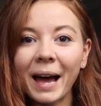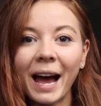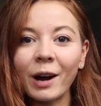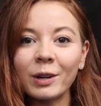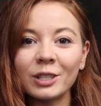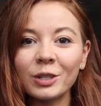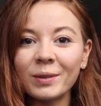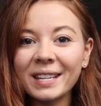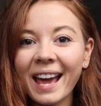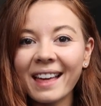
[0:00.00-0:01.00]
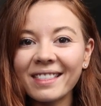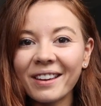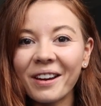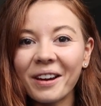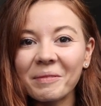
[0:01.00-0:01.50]
How did you get
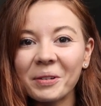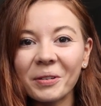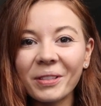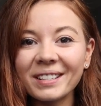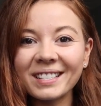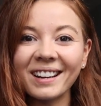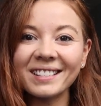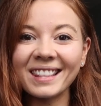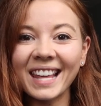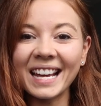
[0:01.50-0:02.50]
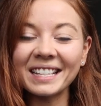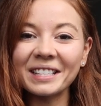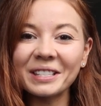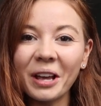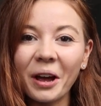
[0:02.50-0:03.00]
them? All those types of
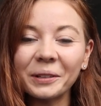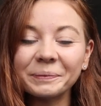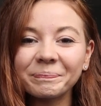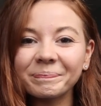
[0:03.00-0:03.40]
things. So